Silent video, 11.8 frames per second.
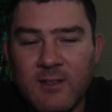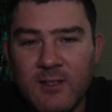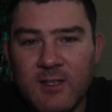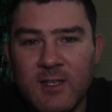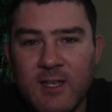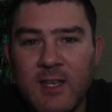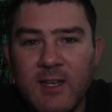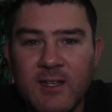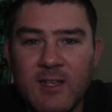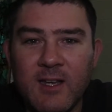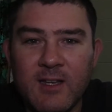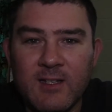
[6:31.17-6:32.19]
You can hit a
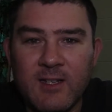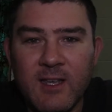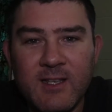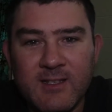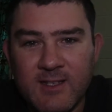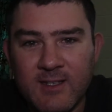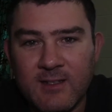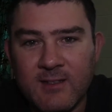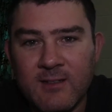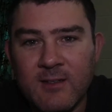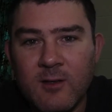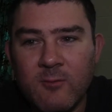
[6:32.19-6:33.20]
target easier
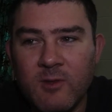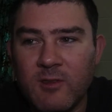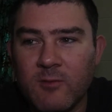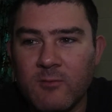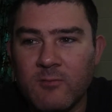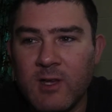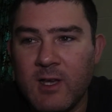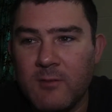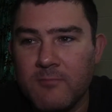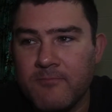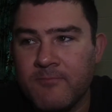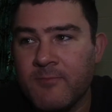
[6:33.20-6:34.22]
with a
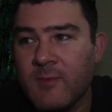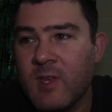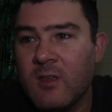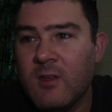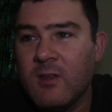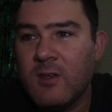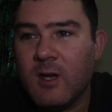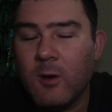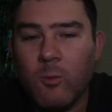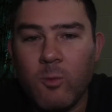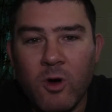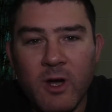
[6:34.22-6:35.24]

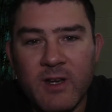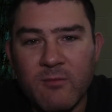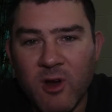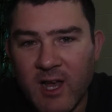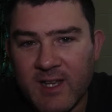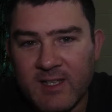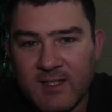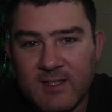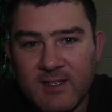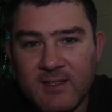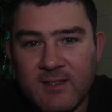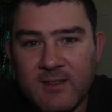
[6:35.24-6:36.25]
wider bracket
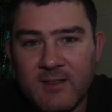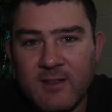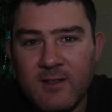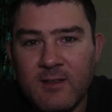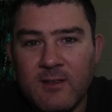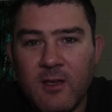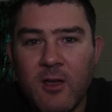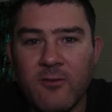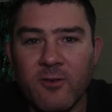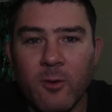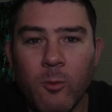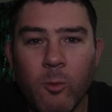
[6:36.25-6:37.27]

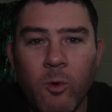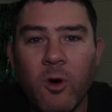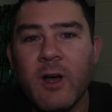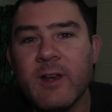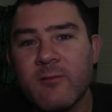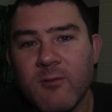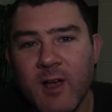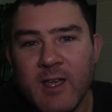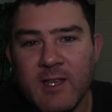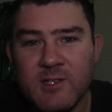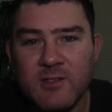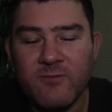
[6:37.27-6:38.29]
over a wider
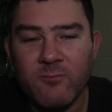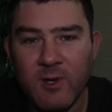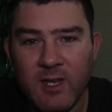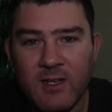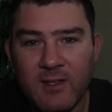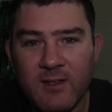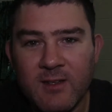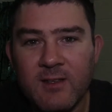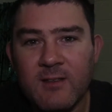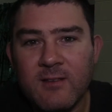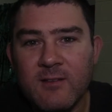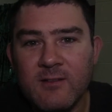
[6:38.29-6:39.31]
range of wind
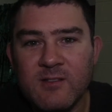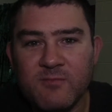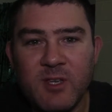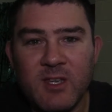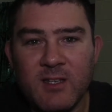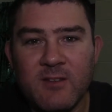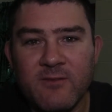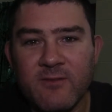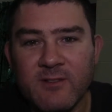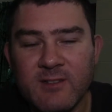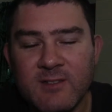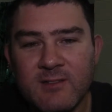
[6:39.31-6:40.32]
speed
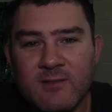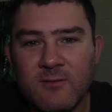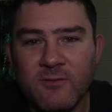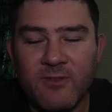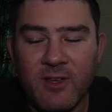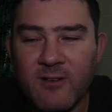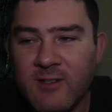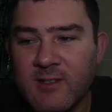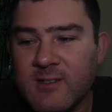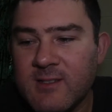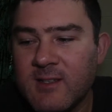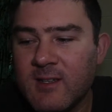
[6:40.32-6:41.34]
difference or
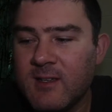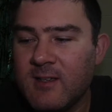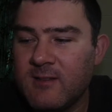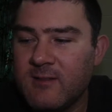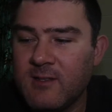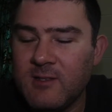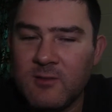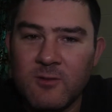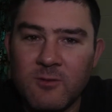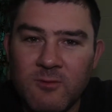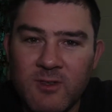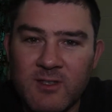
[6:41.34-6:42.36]
variance than you
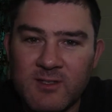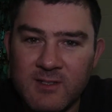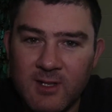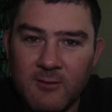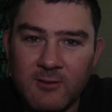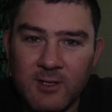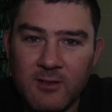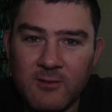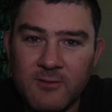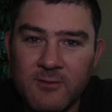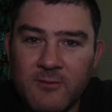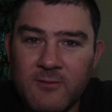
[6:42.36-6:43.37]
could with a slower
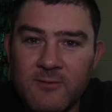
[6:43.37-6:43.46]
load.